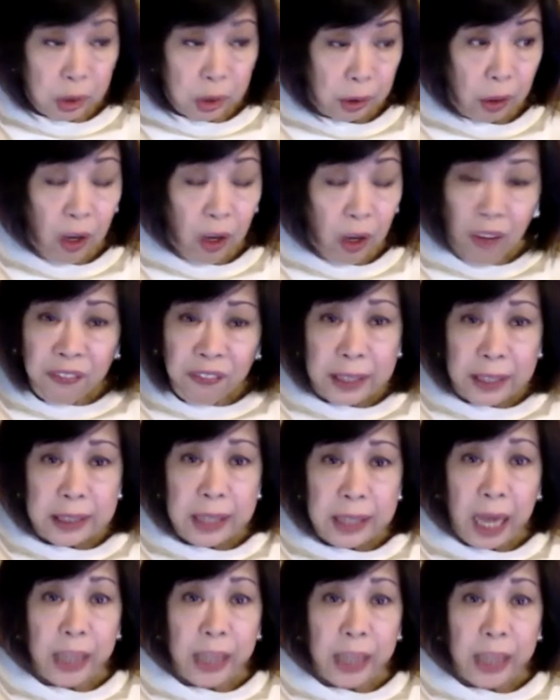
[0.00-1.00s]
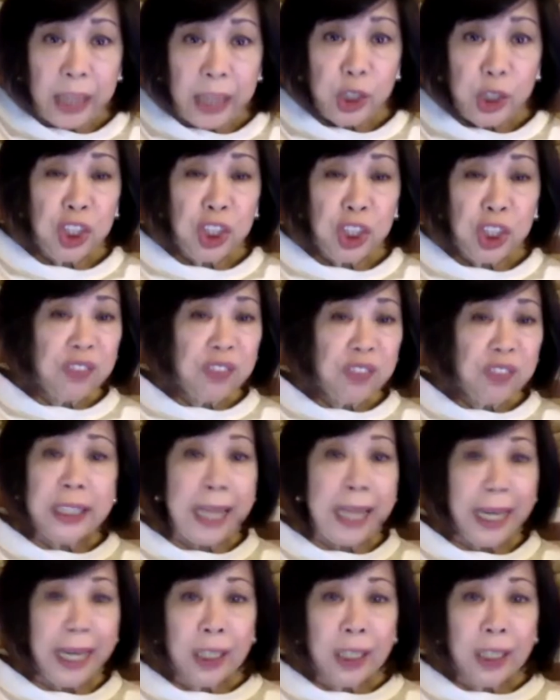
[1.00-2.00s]
office, you just feel the
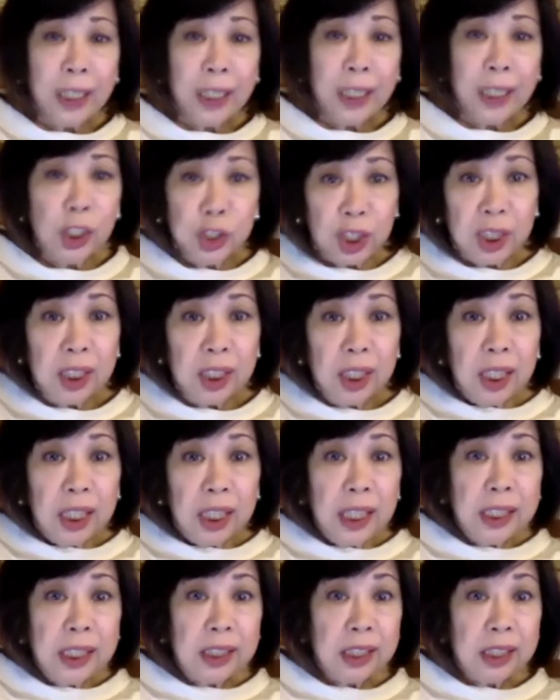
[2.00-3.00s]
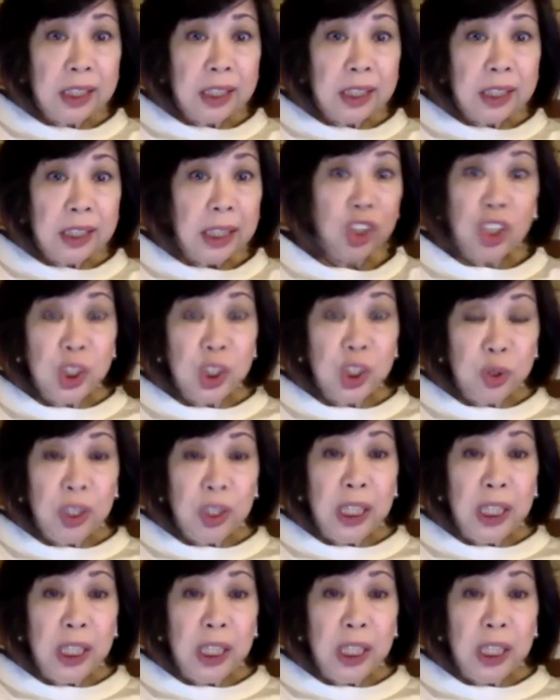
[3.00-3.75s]
energy. It's just really